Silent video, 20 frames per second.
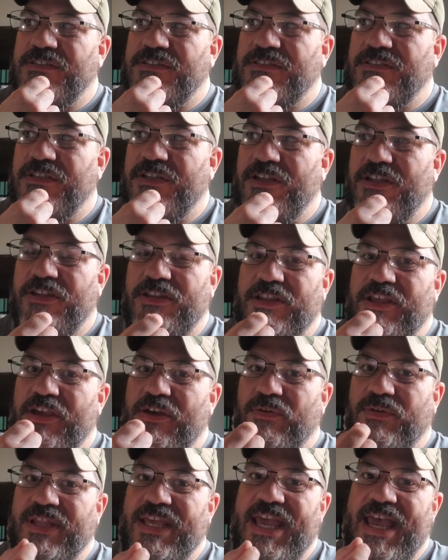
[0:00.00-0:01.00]
the
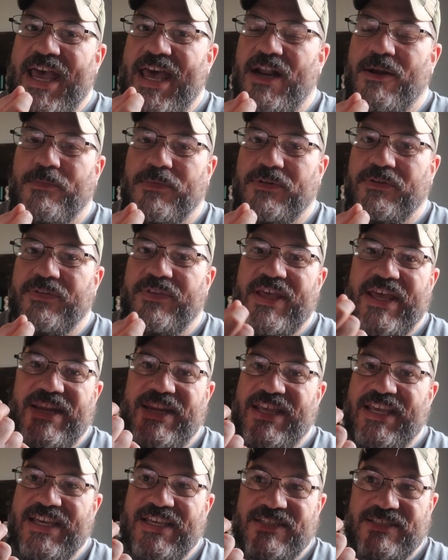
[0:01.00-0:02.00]
only animal
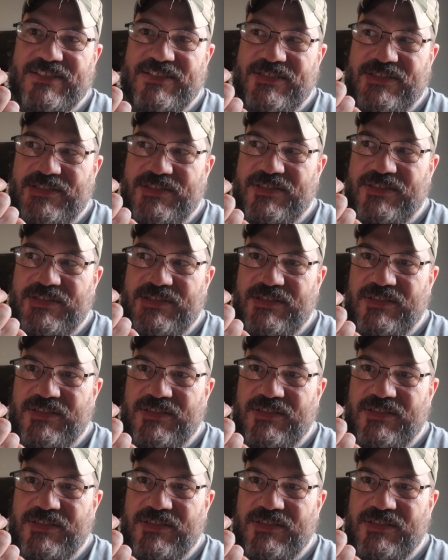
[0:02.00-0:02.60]
that is